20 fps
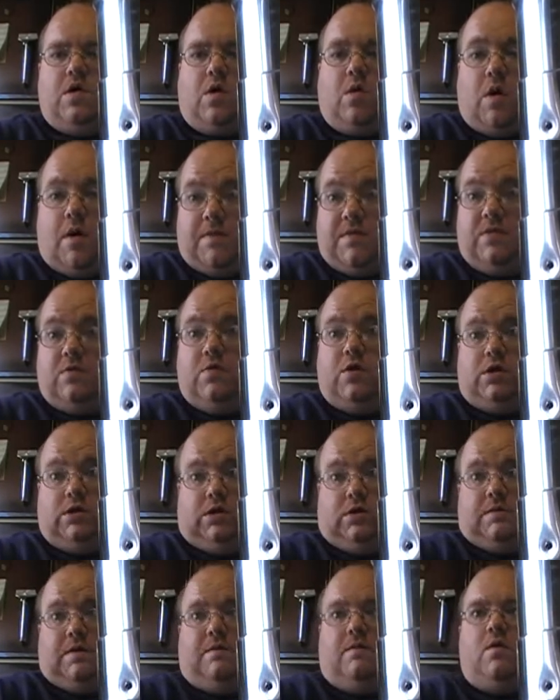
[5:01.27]
go up in the wood a
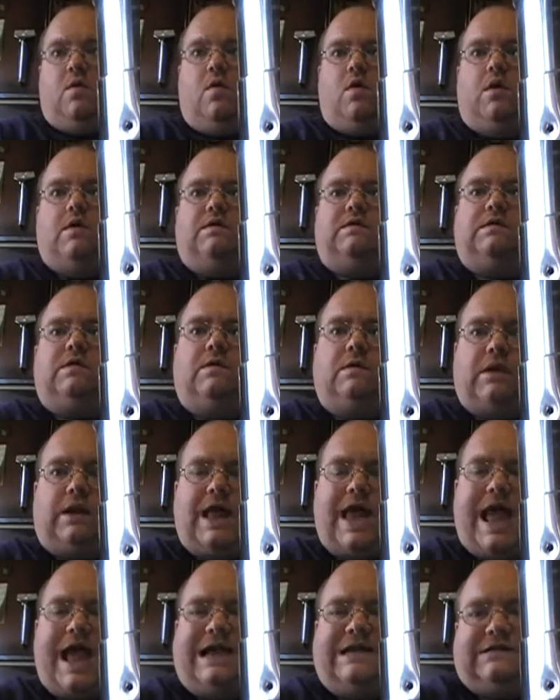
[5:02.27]
little bit more, so
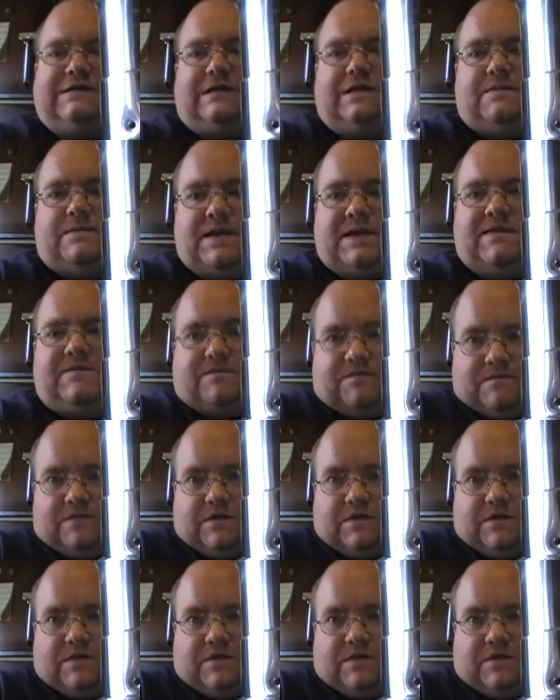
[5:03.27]
it'll actually be